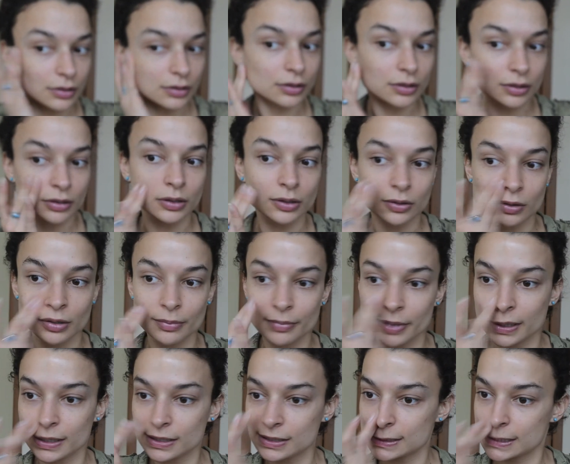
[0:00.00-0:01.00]
the Laura
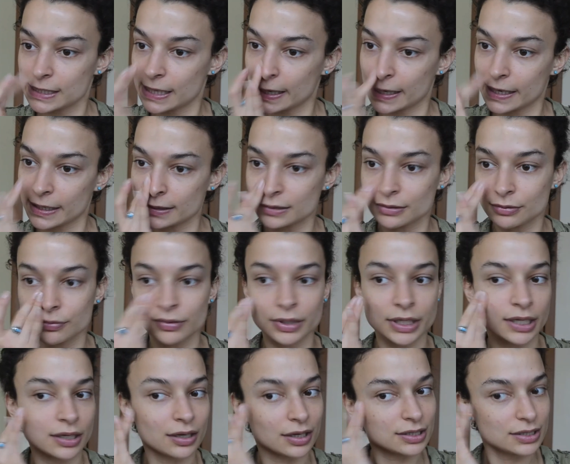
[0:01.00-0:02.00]
Mercier is a
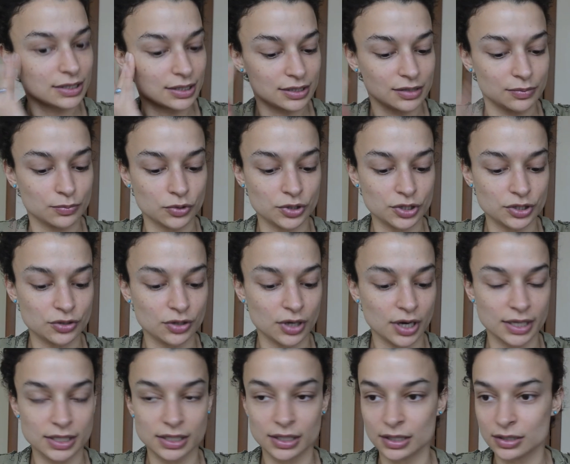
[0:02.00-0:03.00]
really nice tinted
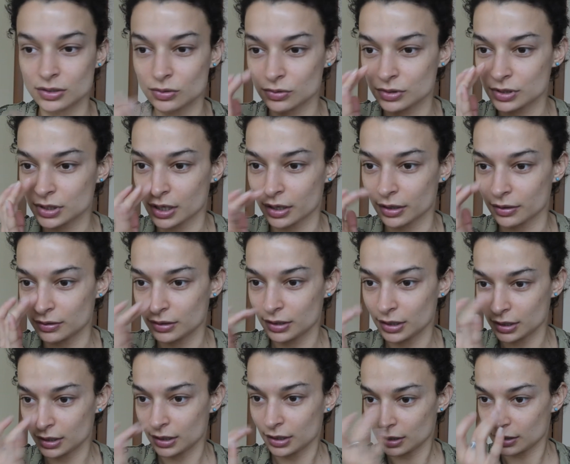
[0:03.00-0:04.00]
moisturiser, and it's also
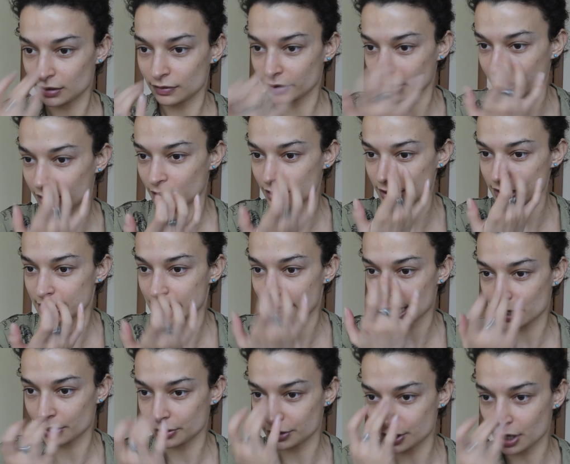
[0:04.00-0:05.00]
a very nice
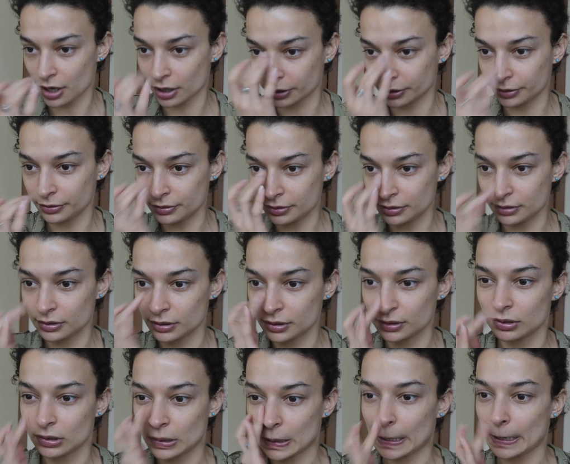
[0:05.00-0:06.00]
yellow tone,
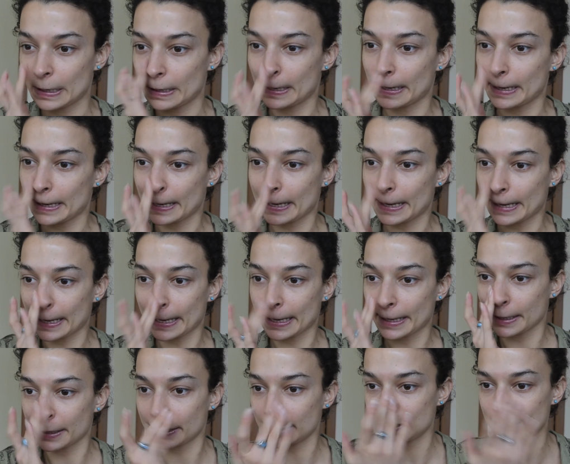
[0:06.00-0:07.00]

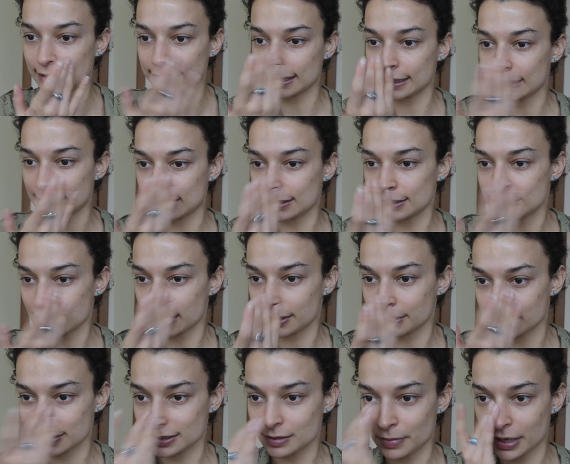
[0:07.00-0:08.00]
and I like the yellow
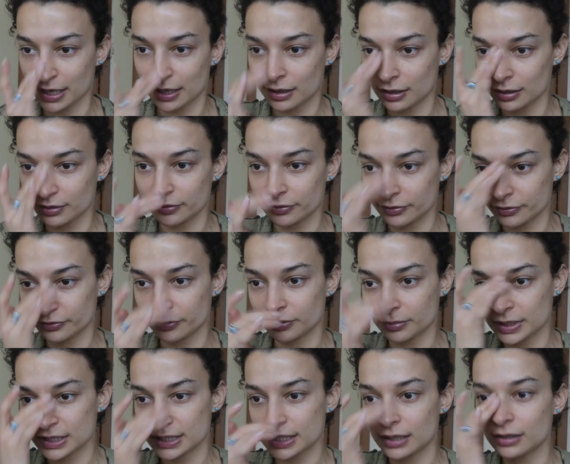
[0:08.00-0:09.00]
tones better for
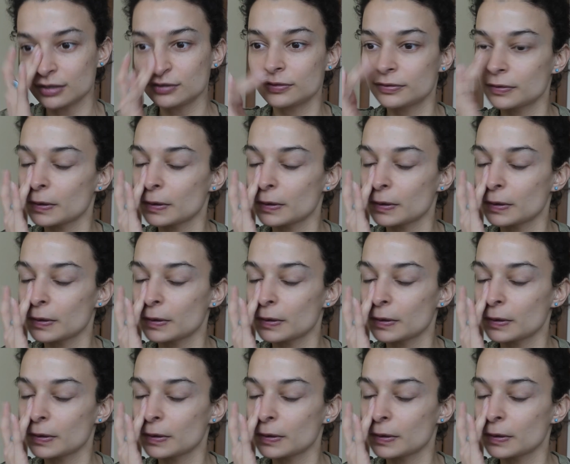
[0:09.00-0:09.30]
myself.